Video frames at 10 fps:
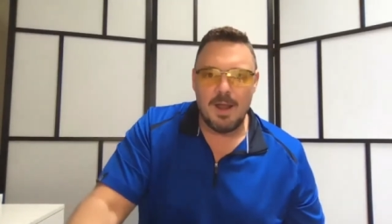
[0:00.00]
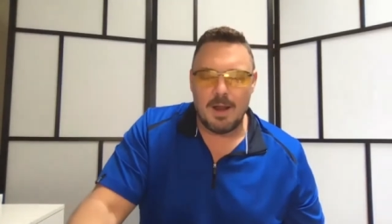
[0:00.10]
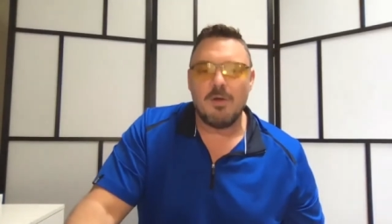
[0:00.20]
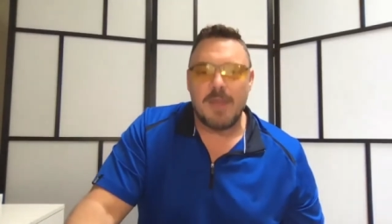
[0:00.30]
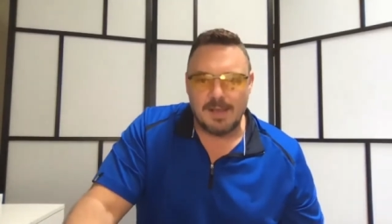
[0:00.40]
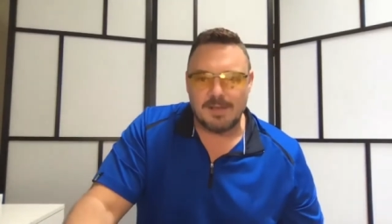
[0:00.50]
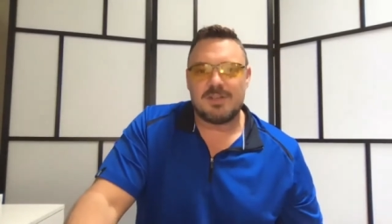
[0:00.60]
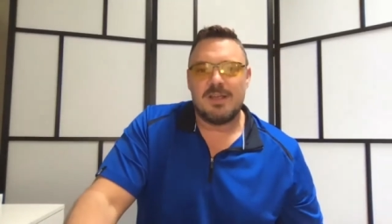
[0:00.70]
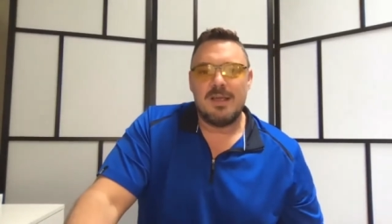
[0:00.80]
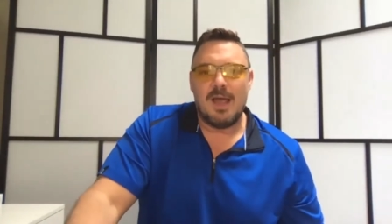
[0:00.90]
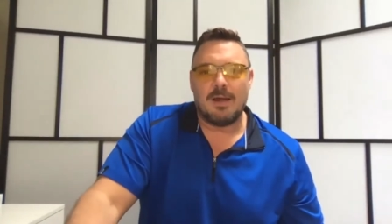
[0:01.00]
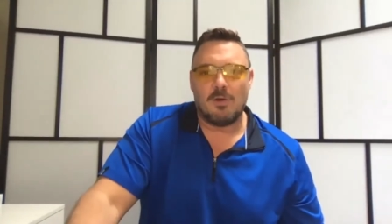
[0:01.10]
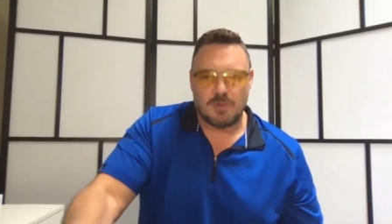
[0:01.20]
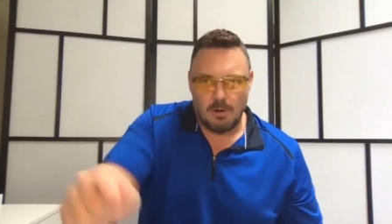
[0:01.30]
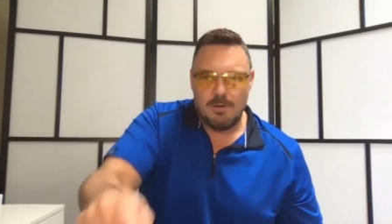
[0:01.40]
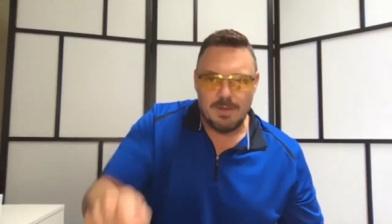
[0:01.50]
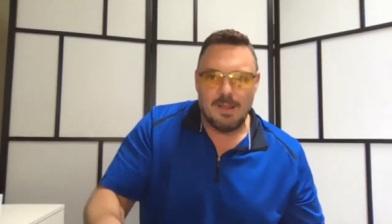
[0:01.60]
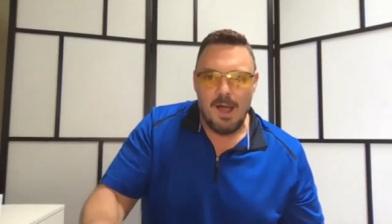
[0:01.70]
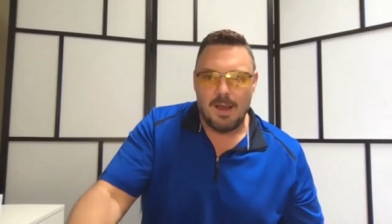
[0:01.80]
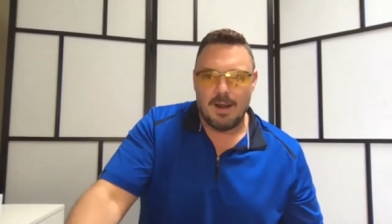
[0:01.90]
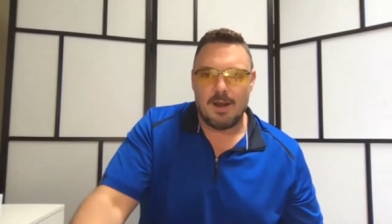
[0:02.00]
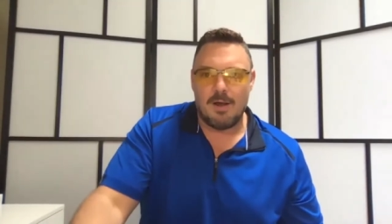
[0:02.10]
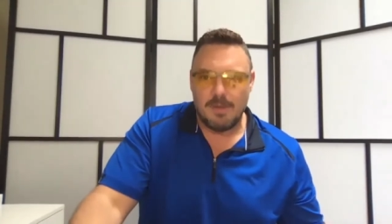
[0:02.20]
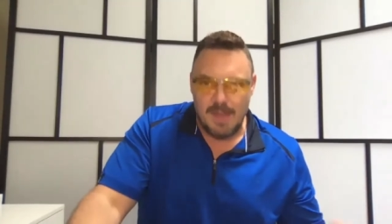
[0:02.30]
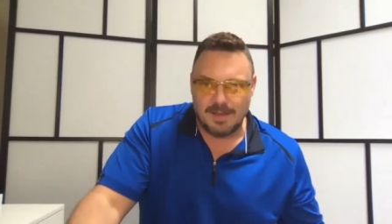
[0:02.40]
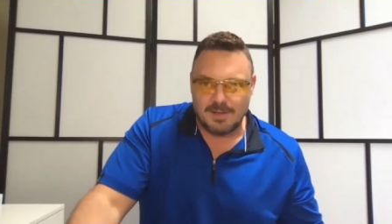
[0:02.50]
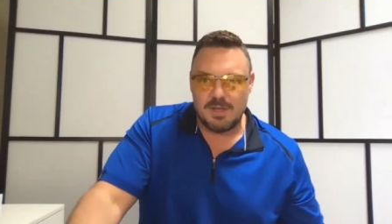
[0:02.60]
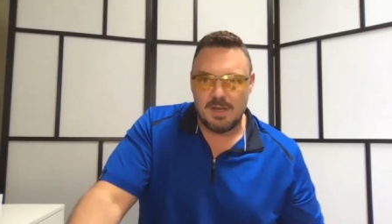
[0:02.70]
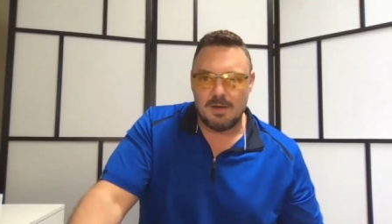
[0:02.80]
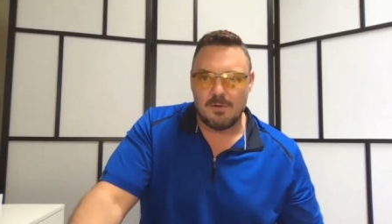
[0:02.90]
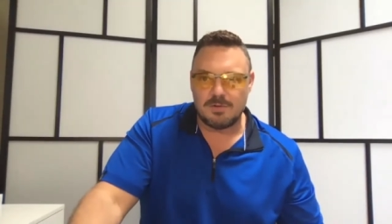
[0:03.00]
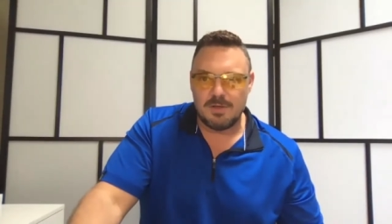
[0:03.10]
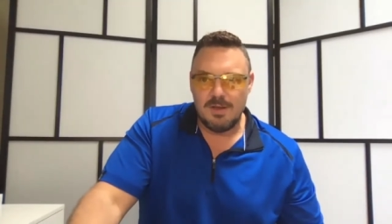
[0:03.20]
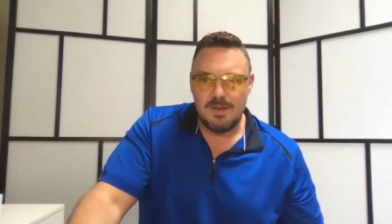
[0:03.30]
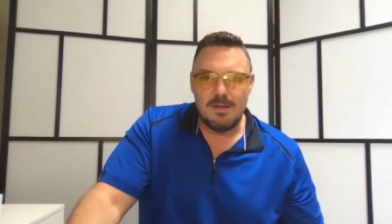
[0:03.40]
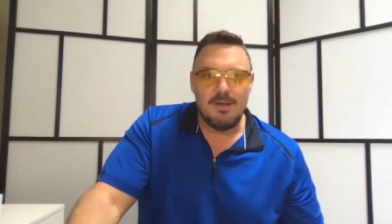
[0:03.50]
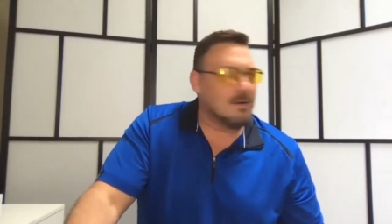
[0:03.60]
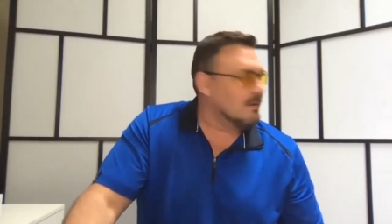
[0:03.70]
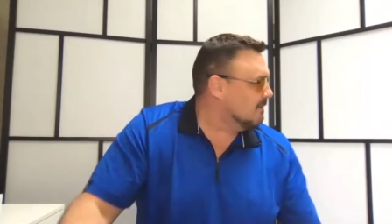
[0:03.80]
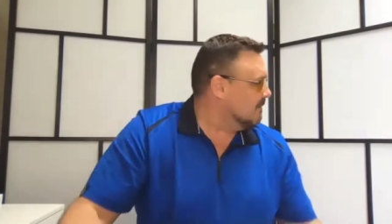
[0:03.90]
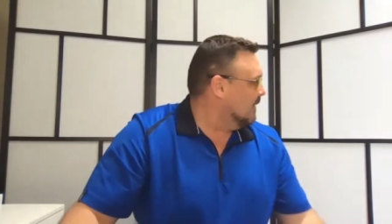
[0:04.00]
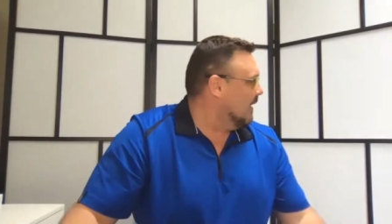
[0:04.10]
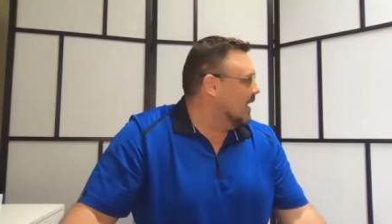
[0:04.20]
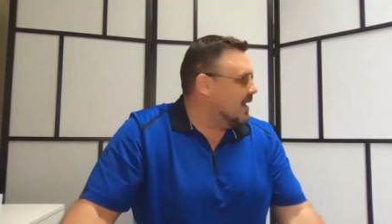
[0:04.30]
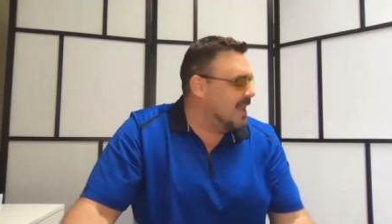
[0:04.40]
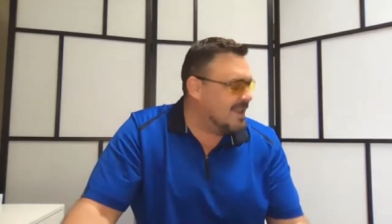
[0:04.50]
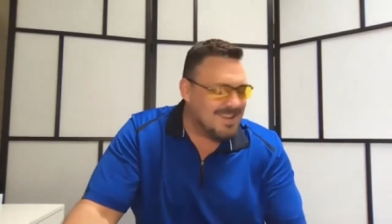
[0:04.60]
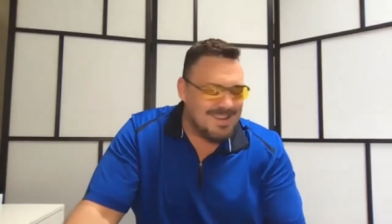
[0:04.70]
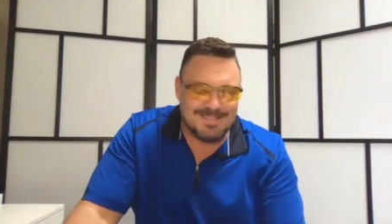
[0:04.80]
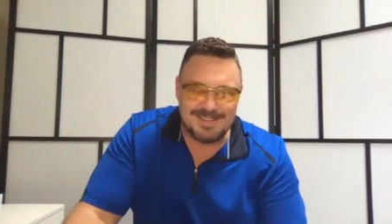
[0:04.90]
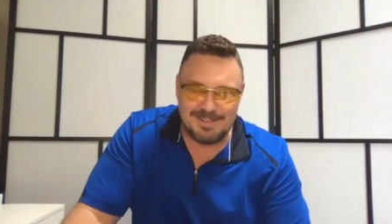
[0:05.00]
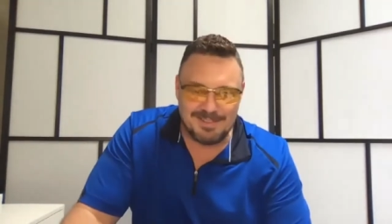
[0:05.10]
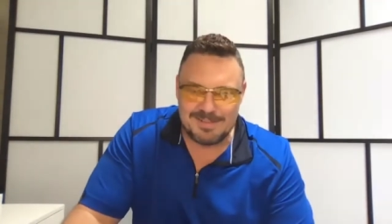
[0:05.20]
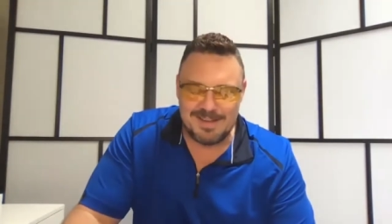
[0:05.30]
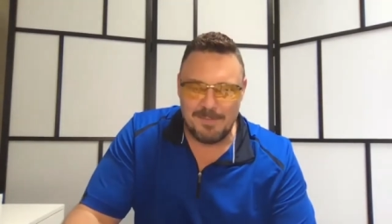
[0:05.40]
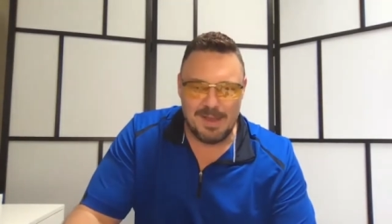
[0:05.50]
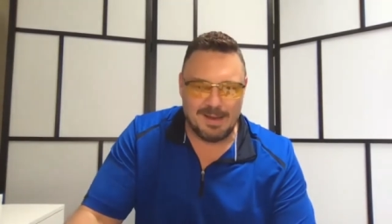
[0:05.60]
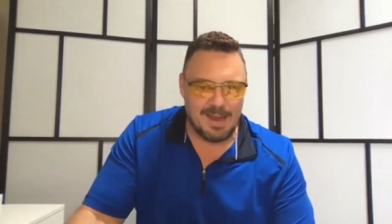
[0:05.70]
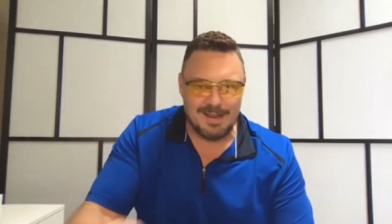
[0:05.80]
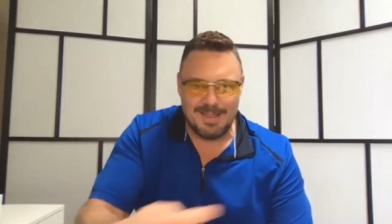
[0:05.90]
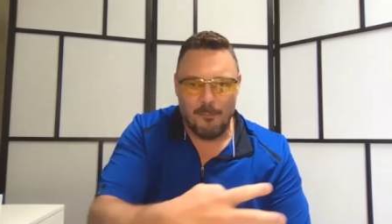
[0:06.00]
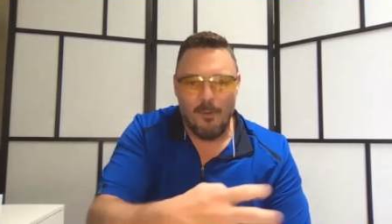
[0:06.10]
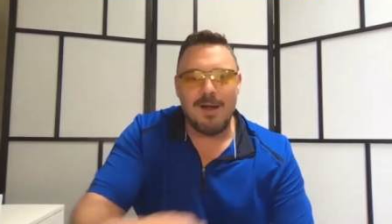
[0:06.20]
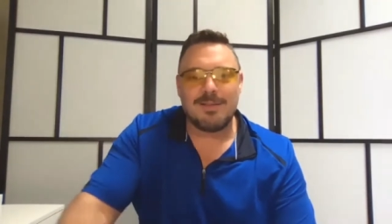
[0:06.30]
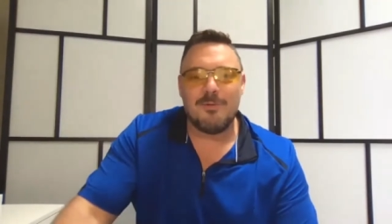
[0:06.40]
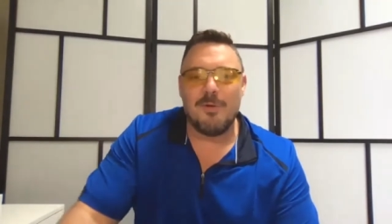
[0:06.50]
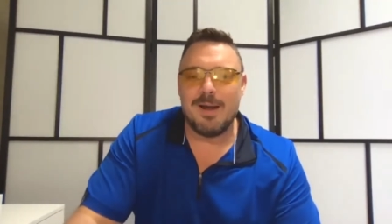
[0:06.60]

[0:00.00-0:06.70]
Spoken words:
And I go, yes. And he goes, "Are you in line?" And I go, "Yes." And he goes, and then he just looks at me again and then walked away.